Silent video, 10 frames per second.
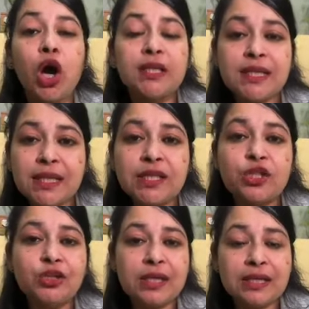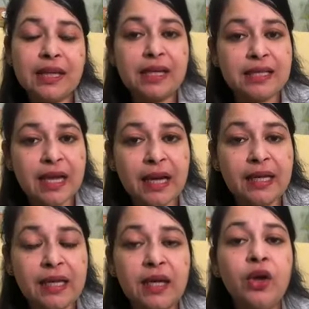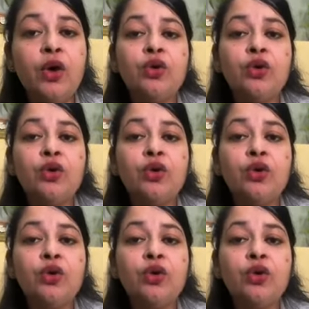constant stress and anxiety.